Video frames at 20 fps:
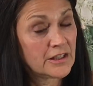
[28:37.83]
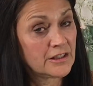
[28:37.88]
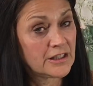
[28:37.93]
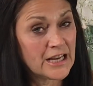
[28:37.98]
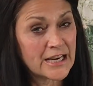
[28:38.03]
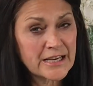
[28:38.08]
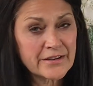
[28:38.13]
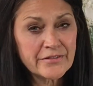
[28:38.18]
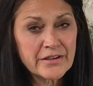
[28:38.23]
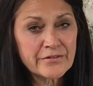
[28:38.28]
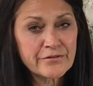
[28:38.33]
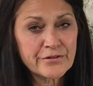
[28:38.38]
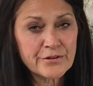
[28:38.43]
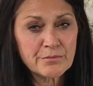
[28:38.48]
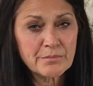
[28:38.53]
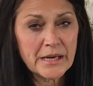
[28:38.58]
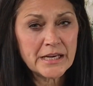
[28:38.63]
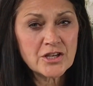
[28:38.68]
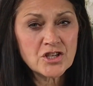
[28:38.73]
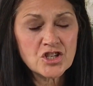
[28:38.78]
a lot of
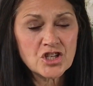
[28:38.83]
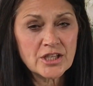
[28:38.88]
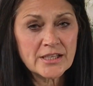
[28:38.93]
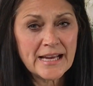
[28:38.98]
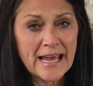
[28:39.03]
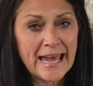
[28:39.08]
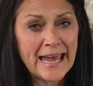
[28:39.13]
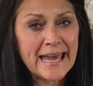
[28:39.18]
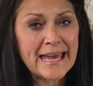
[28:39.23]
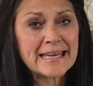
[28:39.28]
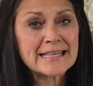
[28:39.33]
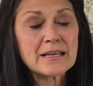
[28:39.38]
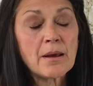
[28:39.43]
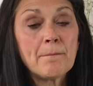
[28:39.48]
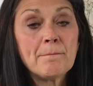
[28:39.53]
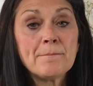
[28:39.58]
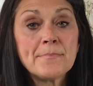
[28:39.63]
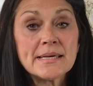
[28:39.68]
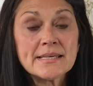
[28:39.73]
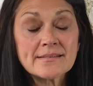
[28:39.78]
information
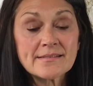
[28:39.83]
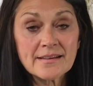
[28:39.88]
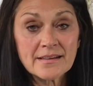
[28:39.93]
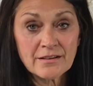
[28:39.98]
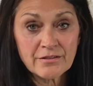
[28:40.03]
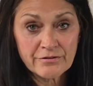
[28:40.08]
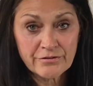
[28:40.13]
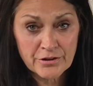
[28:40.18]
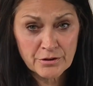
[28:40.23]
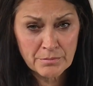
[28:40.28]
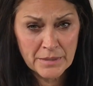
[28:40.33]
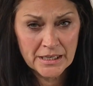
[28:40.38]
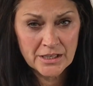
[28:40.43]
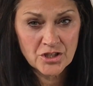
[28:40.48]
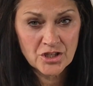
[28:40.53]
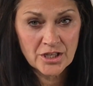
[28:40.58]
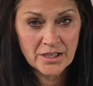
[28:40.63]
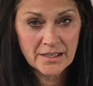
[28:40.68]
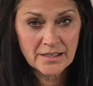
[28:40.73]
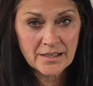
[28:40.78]
and
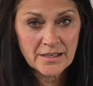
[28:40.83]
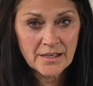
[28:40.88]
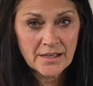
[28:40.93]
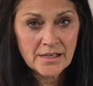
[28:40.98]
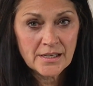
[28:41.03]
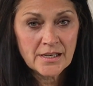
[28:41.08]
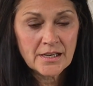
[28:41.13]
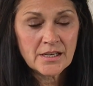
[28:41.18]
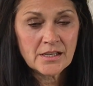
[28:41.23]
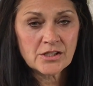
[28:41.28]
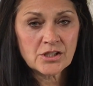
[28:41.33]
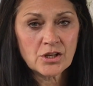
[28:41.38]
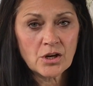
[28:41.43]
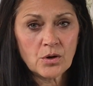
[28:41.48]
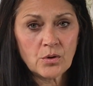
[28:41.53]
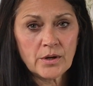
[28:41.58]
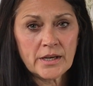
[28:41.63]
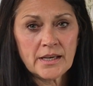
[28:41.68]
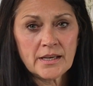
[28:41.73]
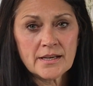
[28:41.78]
misinformation.
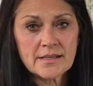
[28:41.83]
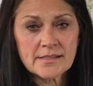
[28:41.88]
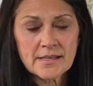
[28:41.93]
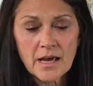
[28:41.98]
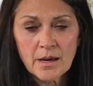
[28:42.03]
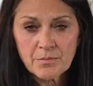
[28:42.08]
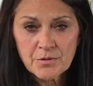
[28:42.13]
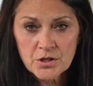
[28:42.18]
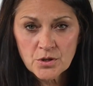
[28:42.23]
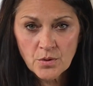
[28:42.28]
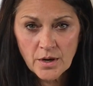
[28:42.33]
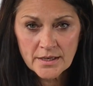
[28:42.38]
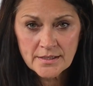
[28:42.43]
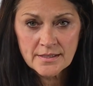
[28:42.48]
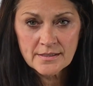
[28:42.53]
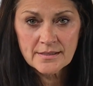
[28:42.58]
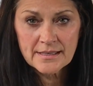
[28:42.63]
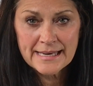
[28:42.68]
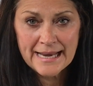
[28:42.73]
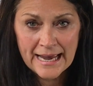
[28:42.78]
So it is up to
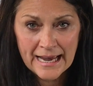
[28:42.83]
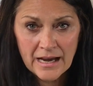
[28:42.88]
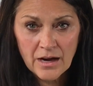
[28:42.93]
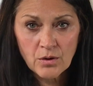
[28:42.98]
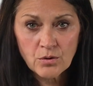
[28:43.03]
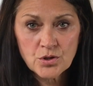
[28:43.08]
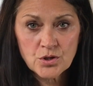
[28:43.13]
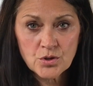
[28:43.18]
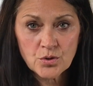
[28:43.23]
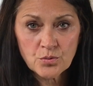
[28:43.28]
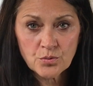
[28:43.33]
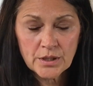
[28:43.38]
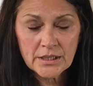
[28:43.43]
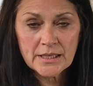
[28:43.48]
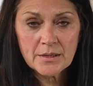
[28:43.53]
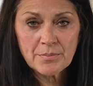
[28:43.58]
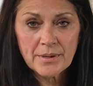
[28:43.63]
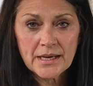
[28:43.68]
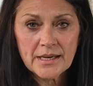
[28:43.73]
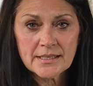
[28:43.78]
us now to
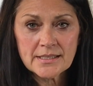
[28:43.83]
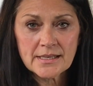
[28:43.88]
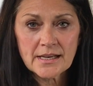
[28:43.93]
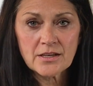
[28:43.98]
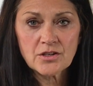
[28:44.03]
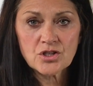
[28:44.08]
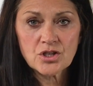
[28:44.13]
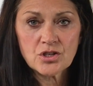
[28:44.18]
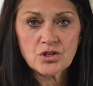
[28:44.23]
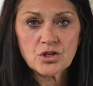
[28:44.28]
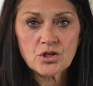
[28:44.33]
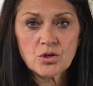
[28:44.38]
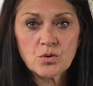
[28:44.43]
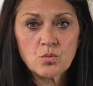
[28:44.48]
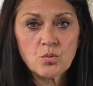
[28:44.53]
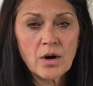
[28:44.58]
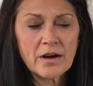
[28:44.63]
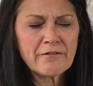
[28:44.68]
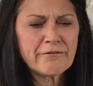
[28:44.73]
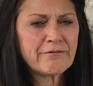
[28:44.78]
really pay attention
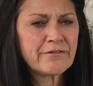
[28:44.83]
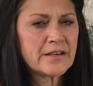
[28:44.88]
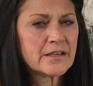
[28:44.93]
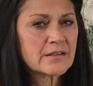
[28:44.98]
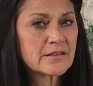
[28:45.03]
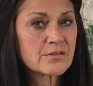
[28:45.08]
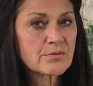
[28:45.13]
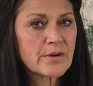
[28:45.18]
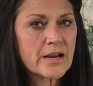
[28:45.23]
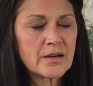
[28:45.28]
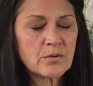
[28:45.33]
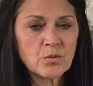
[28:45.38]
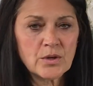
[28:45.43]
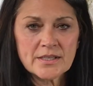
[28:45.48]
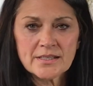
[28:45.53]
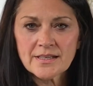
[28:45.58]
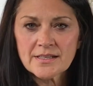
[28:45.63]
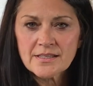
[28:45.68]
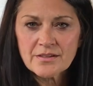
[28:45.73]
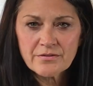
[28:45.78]
to what feels right and
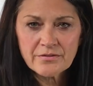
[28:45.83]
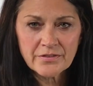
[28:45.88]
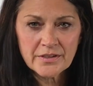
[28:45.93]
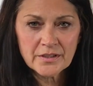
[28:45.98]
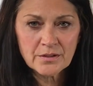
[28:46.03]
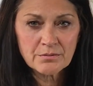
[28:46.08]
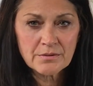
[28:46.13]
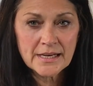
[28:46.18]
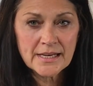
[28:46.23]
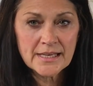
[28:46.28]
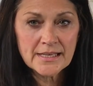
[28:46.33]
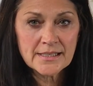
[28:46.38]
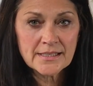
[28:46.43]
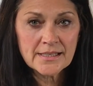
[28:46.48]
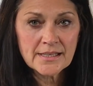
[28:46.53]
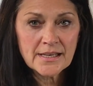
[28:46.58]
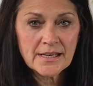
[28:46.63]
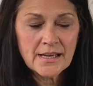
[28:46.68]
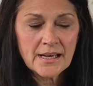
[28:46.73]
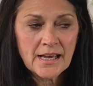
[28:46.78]
what doesn't feel right,
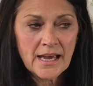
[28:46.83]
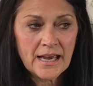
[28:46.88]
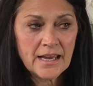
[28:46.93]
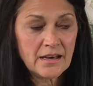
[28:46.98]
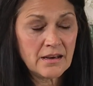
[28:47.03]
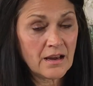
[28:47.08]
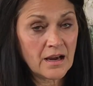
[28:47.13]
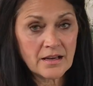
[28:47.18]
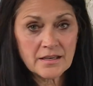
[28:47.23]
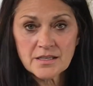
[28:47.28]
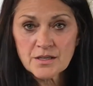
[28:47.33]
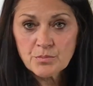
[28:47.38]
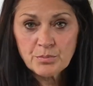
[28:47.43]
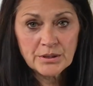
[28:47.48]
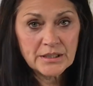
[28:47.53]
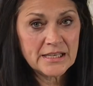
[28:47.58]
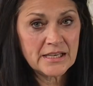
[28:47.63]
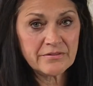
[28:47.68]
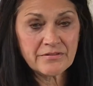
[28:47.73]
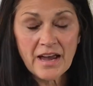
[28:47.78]
and not to
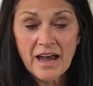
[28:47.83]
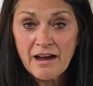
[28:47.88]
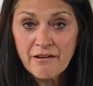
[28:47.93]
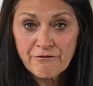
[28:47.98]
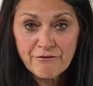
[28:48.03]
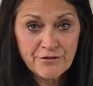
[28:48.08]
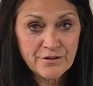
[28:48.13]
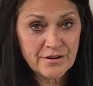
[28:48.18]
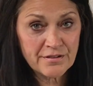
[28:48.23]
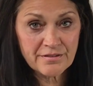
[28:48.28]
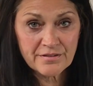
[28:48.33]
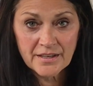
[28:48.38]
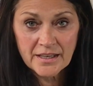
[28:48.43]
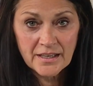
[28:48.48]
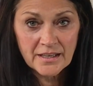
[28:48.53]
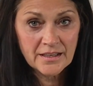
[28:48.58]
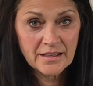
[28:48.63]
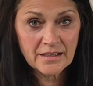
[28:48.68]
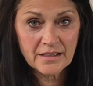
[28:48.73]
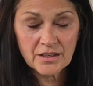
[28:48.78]
believe
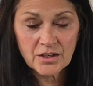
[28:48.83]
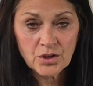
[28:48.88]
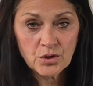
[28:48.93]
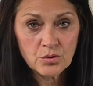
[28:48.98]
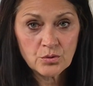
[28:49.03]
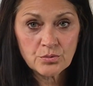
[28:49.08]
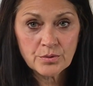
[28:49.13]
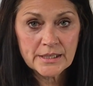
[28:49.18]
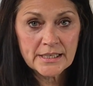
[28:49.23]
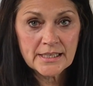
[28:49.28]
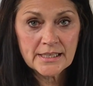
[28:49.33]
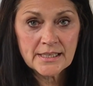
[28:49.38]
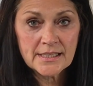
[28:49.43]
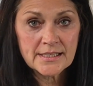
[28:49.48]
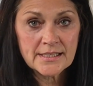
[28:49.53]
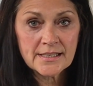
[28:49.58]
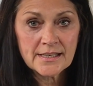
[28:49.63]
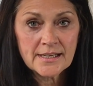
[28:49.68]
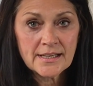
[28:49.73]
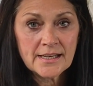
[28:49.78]
everything you
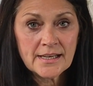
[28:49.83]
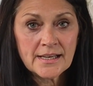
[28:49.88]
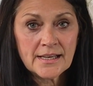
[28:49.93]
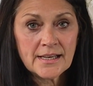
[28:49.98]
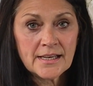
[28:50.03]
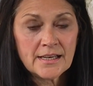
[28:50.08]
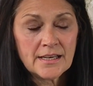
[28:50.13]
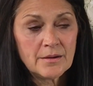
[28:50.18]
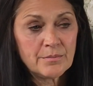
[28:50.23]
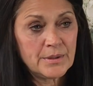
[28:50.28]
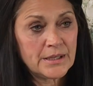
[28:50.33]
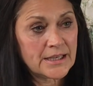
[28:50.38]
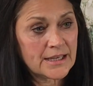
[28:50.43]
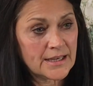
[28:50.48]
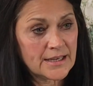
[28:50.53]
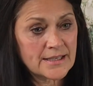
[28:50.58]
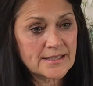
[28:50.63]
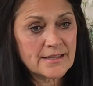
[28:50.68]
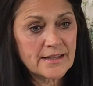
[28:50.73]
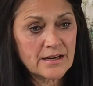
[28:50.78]
read,
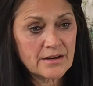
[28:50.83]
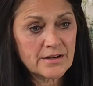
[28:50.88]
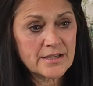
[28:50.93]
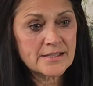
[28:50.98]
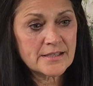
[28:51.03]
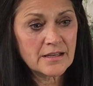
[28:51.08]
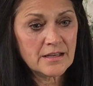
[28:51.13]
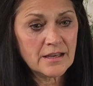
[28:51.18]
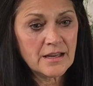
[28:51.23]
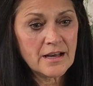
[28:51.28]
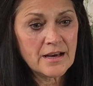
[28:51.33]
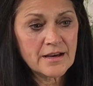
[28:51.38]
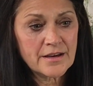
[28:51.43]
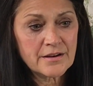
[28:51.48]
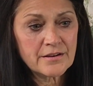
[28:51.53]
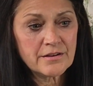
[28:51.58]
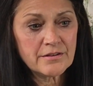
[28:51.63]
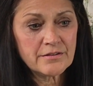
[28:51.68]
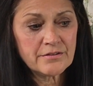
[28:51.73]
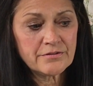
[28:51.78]
because there is a
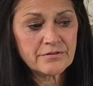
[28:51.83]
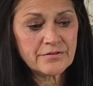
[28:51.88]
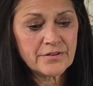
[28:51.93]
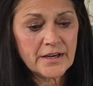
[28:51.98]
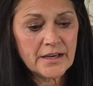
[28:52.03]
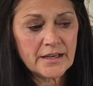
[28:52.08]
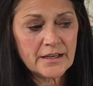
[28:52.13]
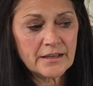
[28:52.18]
lot of